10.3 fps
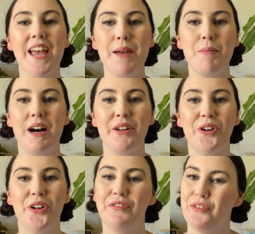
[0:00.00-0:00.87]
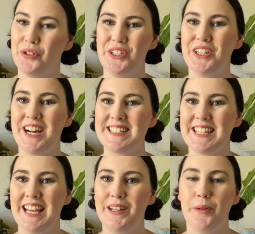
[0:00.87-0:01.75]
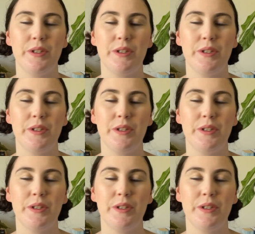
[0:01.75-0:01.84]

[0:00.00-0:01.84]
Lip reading: Kmart haul for you guys again,